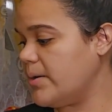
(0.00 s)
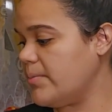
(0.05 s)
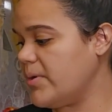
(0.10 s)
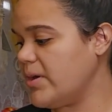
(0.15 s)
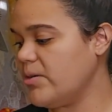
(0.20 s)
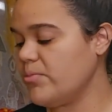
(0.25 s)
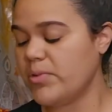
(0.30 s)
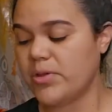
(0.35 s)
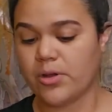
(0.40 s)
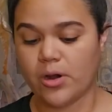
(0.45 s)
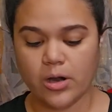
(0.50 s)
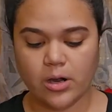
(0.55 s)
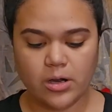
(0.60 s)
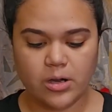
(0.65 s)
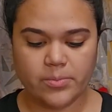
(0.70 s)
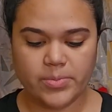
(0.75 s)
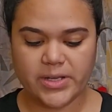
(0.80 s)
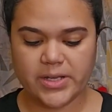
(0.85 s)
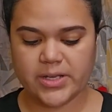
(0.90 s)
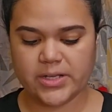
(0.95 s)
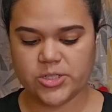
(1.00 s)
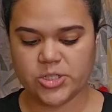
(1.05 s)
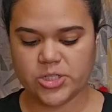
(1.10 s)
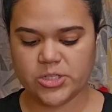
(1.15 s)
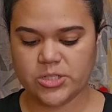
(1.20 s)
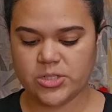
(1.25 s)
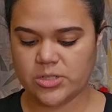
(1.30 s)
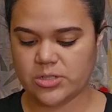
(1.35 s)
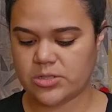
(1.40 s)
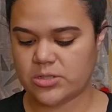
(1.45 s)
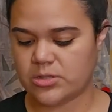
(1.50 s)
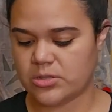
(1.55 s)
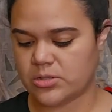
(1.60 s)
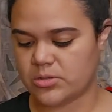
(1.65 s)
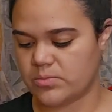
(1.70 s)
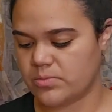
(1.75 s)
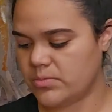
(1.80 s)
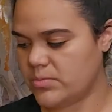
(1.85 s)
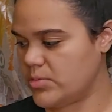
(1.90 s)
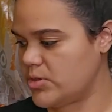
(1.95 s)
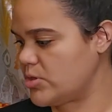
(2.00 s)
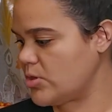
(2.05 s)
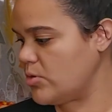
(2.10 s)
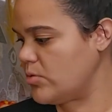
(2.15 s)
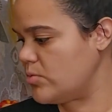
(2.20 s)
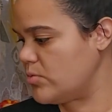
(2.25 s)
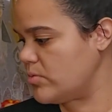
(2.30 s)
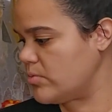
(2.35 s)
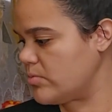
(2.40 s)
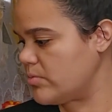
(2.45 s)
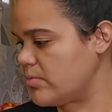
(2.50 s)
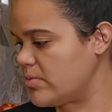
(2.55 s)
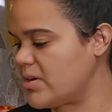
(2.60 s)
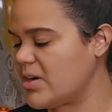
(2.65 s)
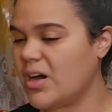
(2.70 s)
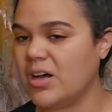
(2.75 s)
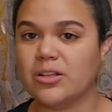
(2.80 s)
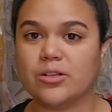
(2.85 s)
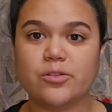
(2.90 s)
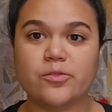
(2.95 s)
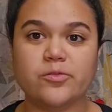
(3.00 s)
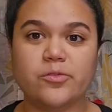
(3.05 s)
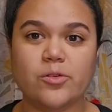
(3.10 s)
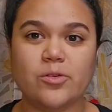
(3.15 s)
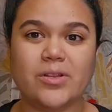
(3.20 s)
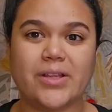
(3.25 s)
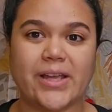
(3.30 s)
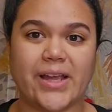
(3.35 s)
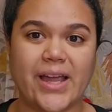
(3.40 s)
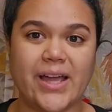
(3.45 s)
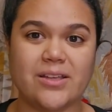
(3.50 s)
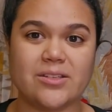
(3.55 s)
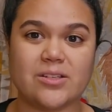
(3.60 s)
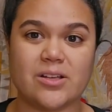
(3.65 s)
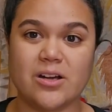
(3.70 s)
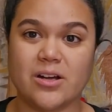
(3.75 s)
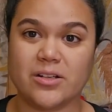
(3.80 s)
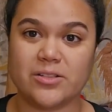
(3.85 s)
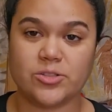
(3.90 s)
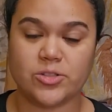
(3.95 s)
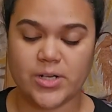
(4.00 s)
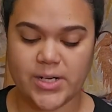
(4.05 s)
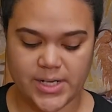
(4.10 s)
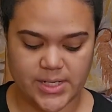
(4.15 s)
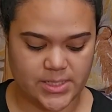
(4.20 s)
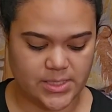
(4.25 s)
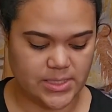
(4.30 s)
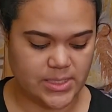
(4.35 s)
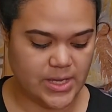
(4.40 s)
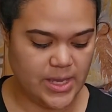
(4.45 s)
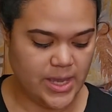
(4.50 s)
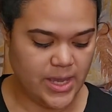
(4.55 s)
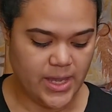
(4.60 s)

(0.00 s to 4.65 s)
And with her, because she's just so colorful, it has contrast,